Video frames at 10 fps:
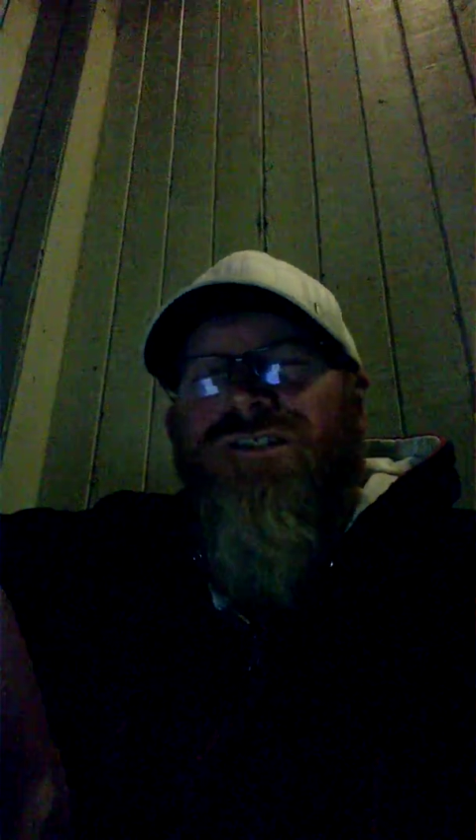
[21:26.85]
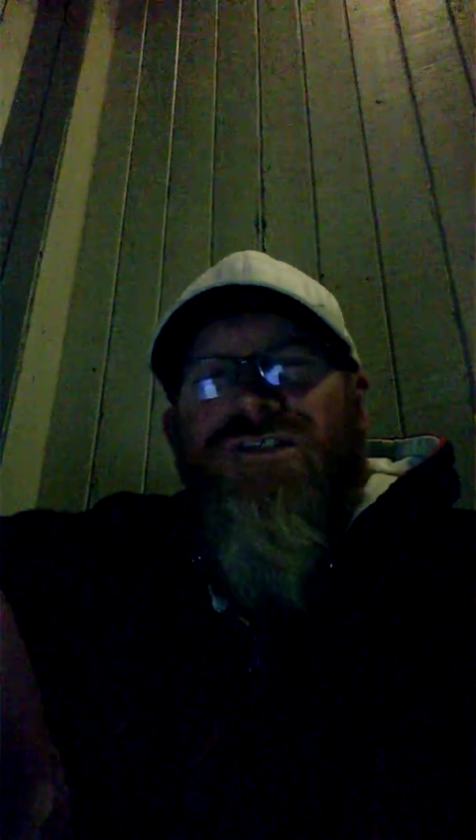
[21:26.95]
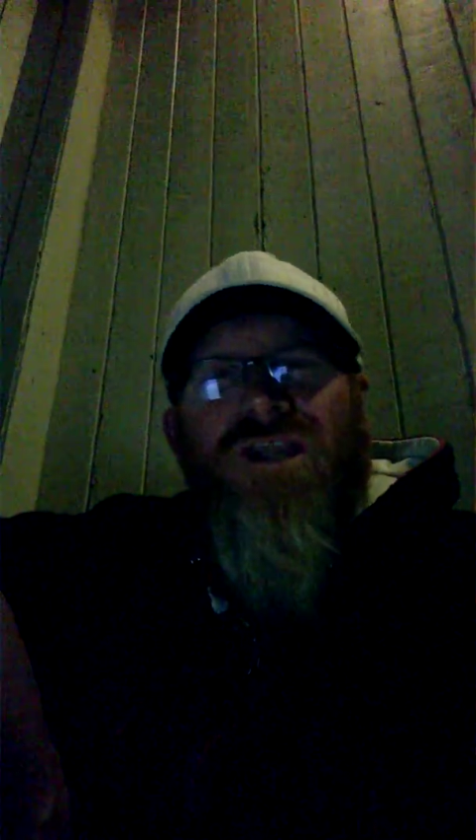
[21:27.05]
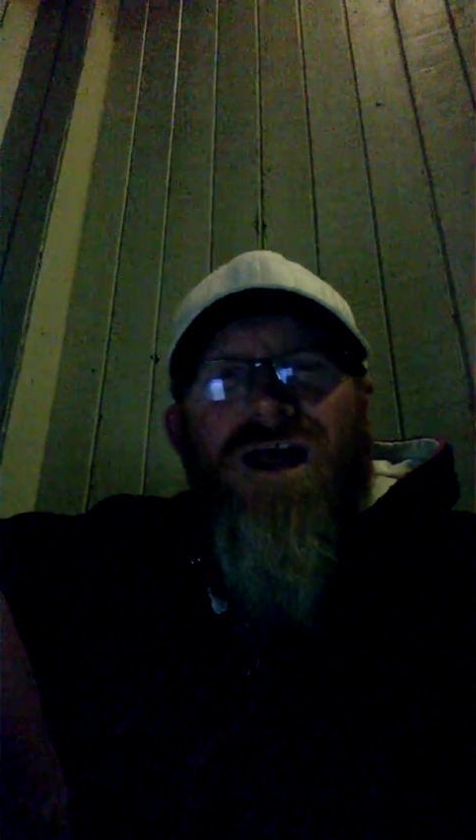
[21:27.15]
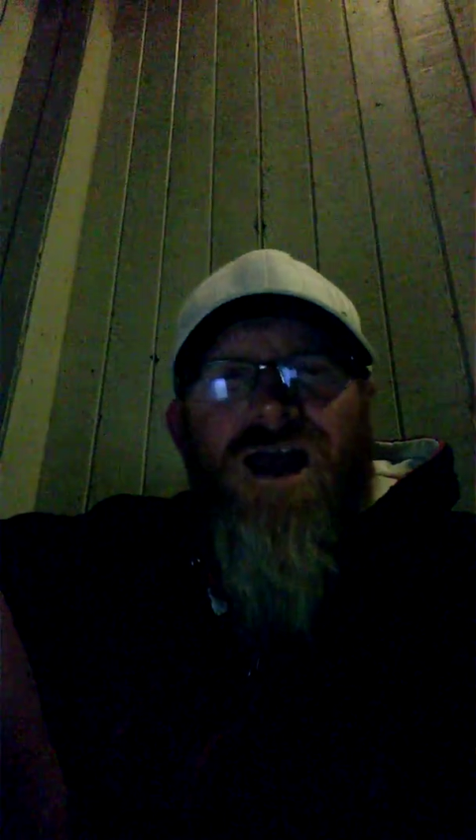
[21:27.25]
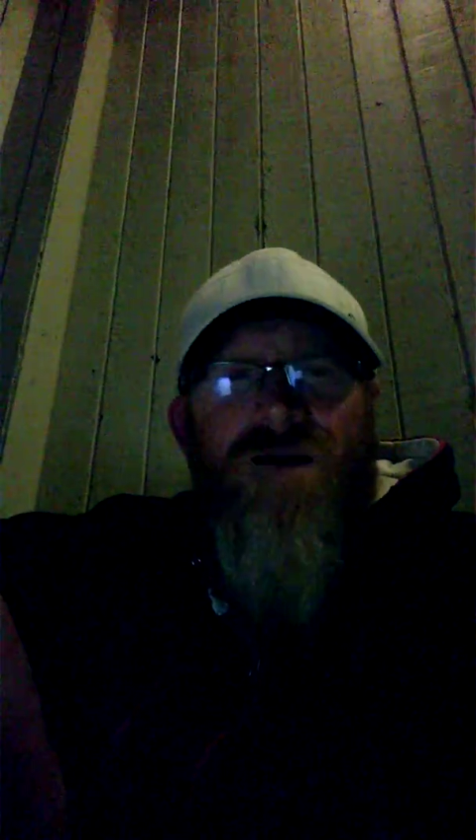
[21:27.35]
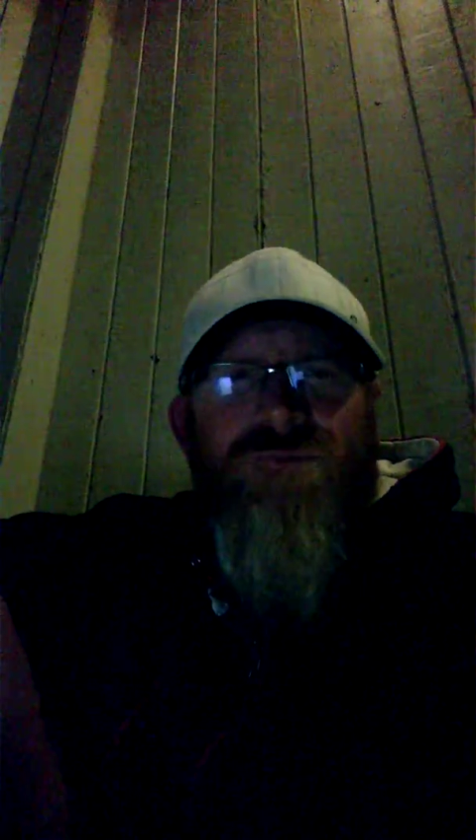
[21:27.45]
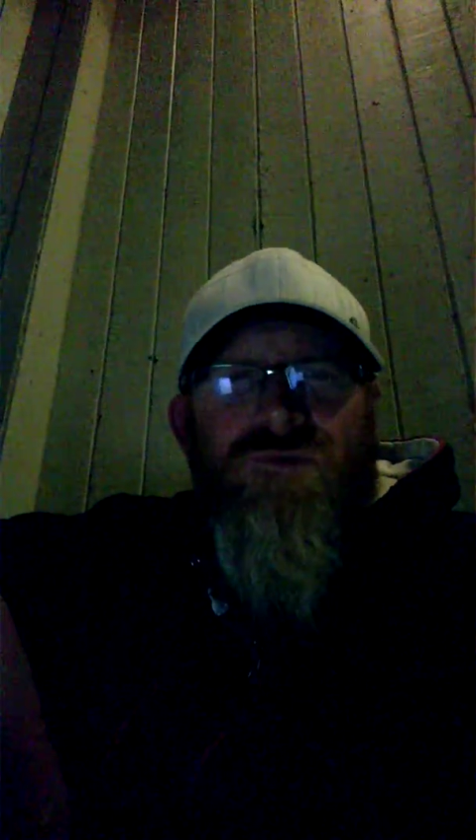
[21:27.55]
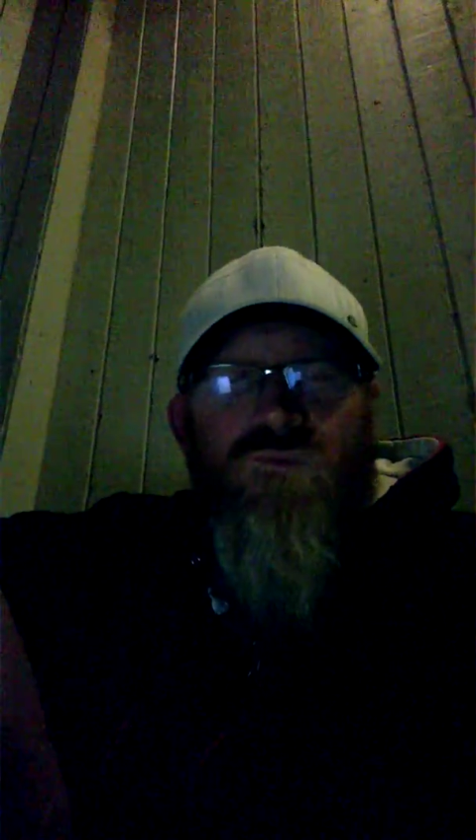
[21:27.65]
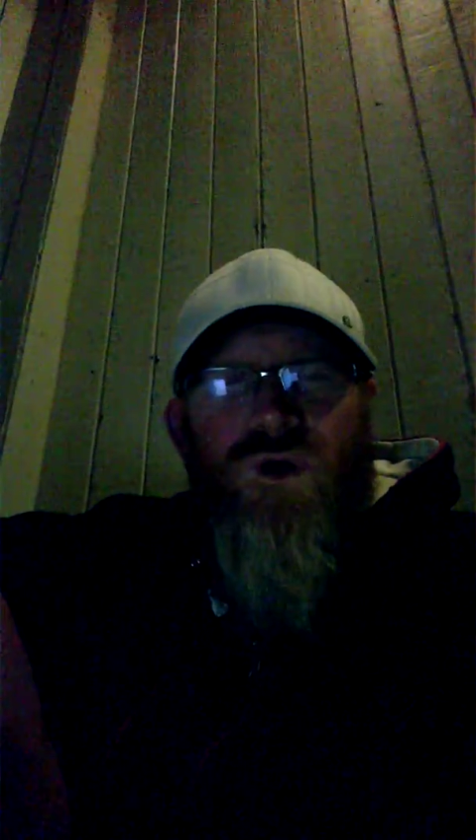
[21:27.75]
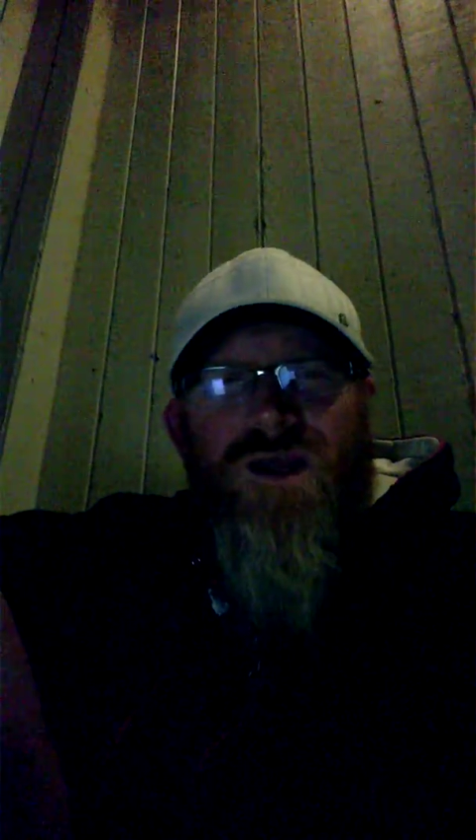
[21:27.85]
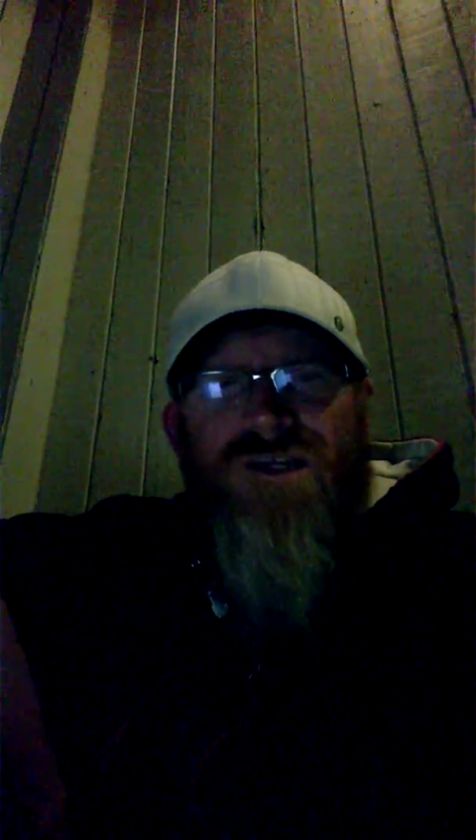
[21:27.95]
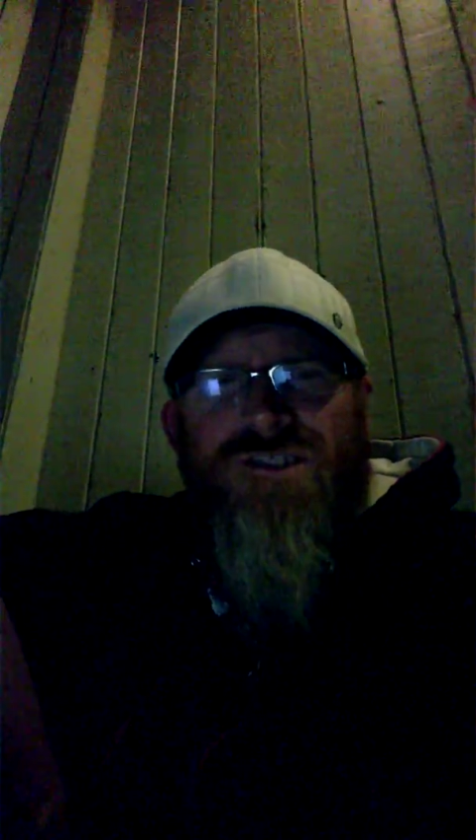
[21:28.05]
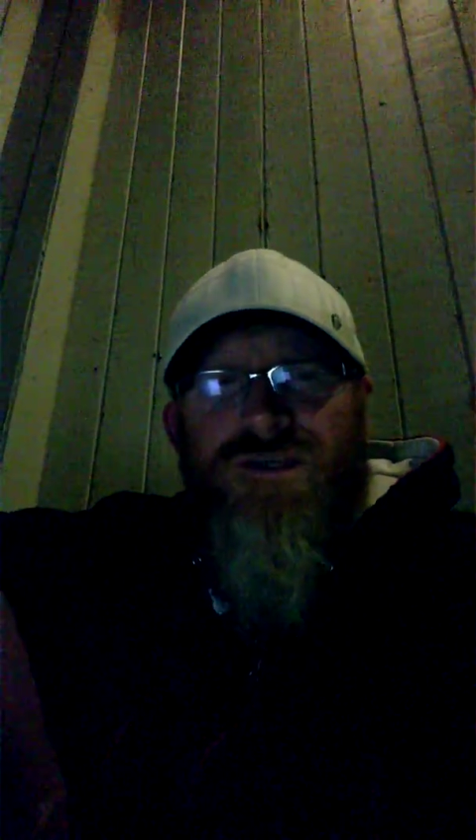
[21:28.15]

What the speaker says: is going to happen the way I say.